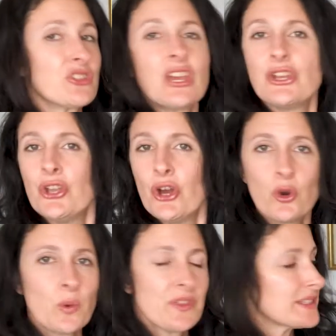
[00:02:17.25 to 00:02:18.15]
They know
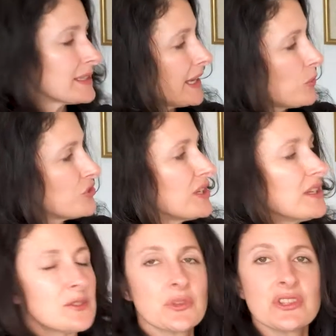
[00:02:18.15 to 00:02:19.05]
what this language
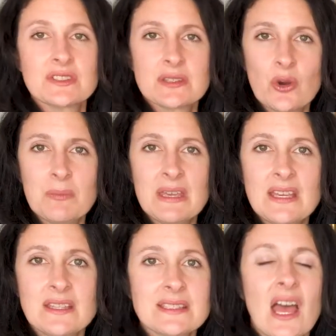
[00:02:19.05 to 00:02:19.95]
is, what the so
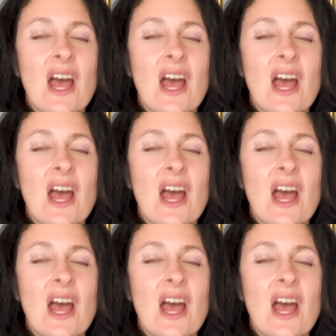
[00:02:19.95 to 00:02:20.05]
means.